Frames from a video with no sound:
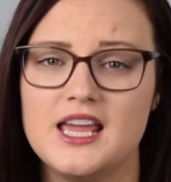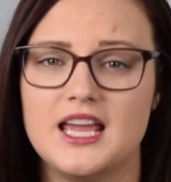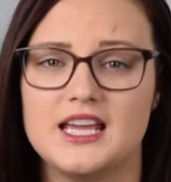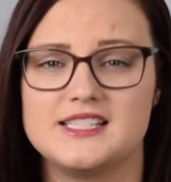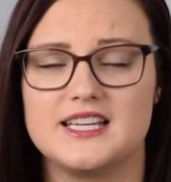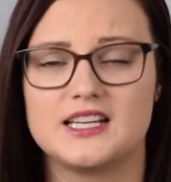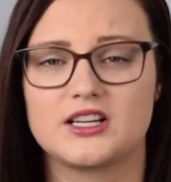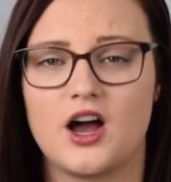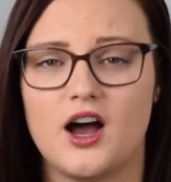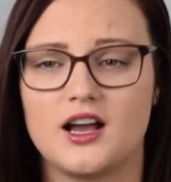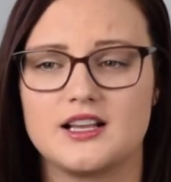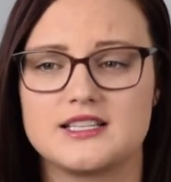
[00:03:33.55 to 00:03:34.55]
It did
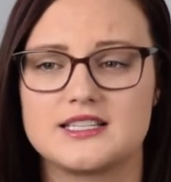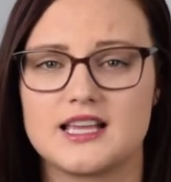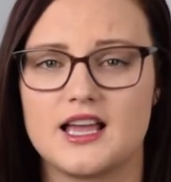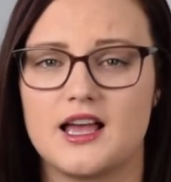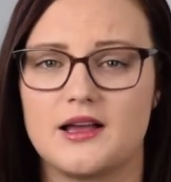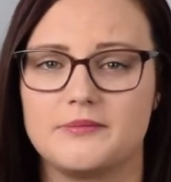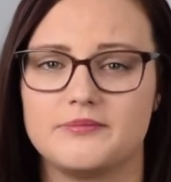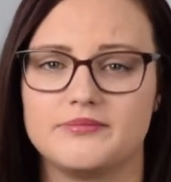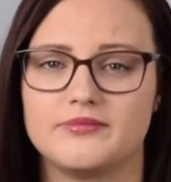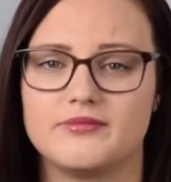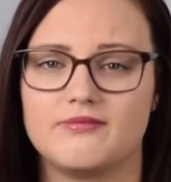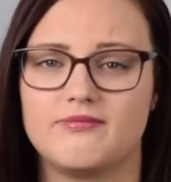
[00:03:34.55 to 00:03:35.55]
cause
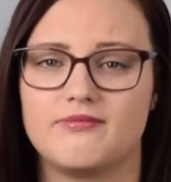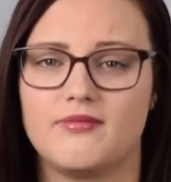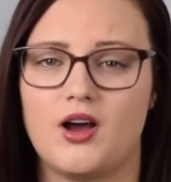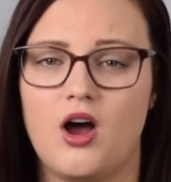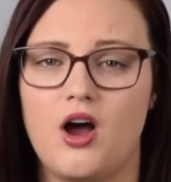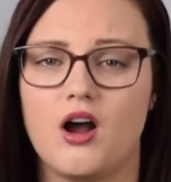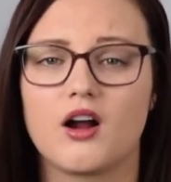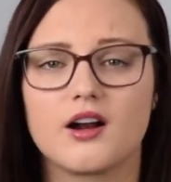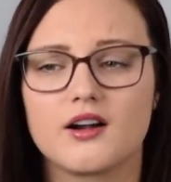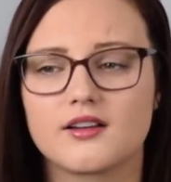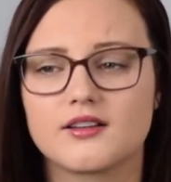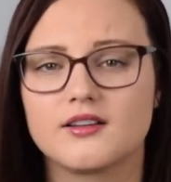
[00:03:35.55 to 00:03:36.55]
some
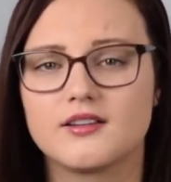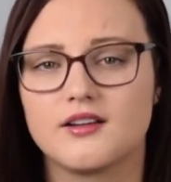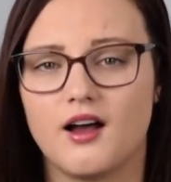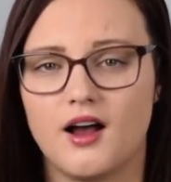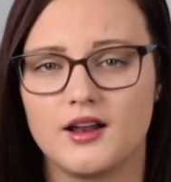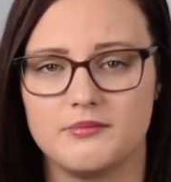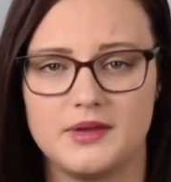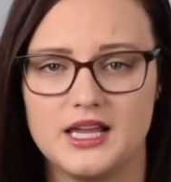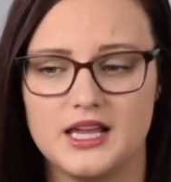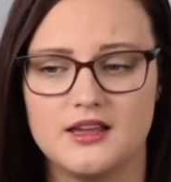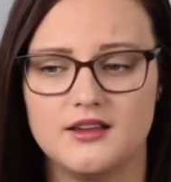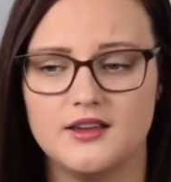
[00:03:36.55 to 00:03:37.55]
hard on
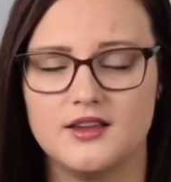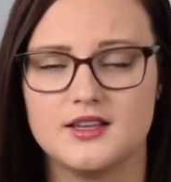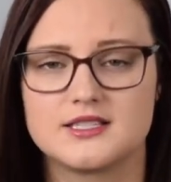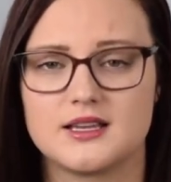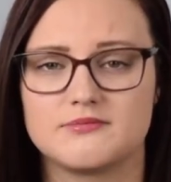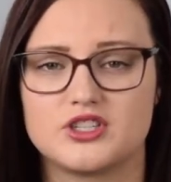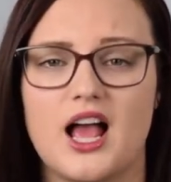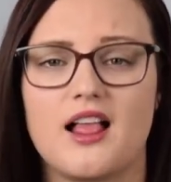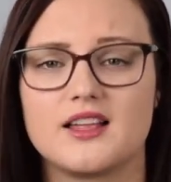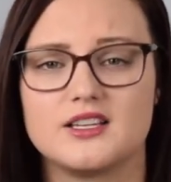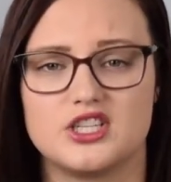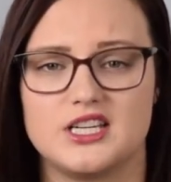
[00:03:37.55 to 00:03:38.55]
me, some
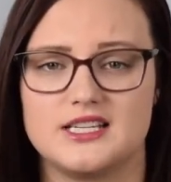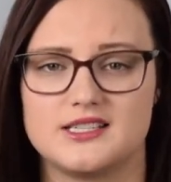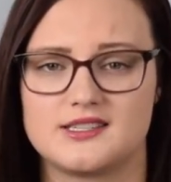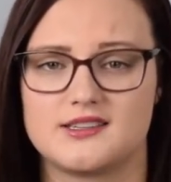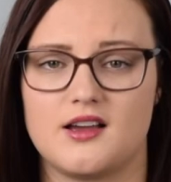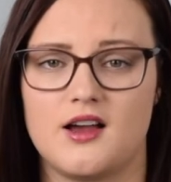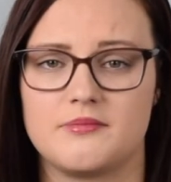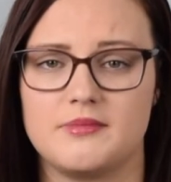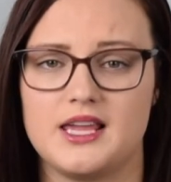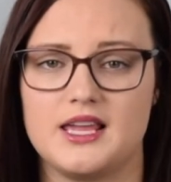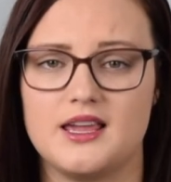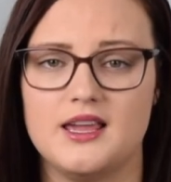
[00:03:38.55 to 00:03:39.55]
challenges on
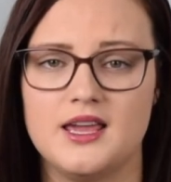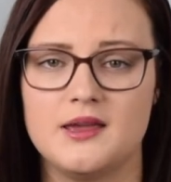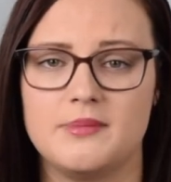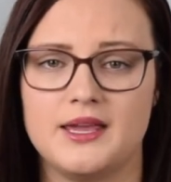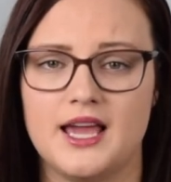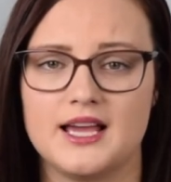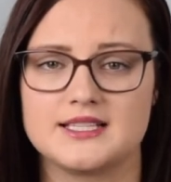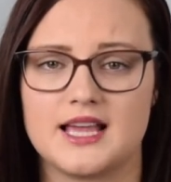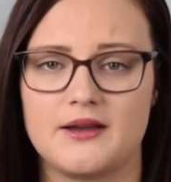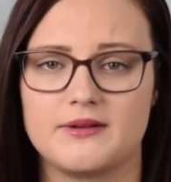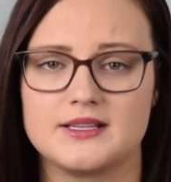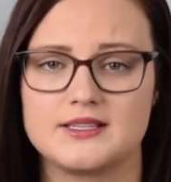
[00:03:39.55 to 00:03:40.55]
me because
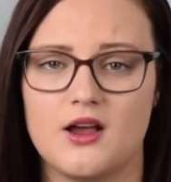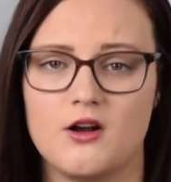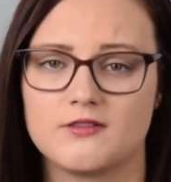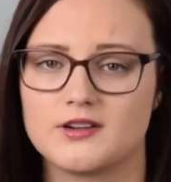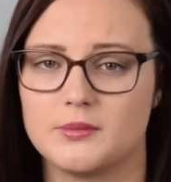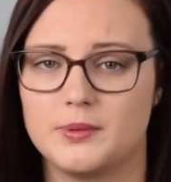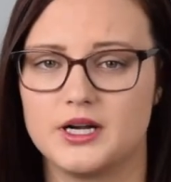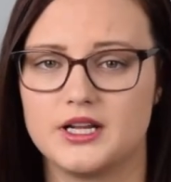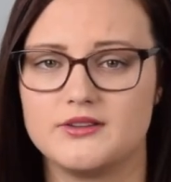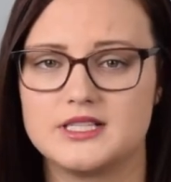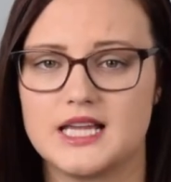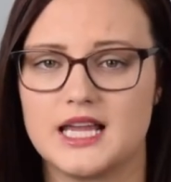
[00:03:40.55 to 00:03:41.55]
I was
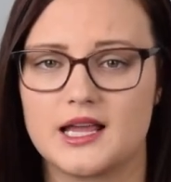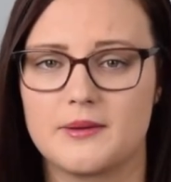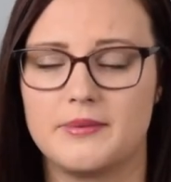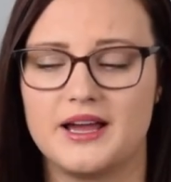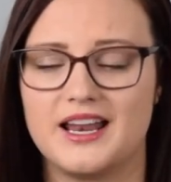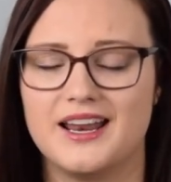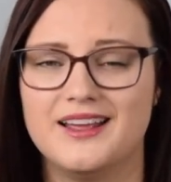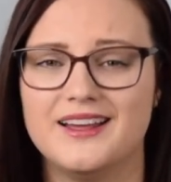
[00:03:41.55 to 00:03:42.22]
overproducing, but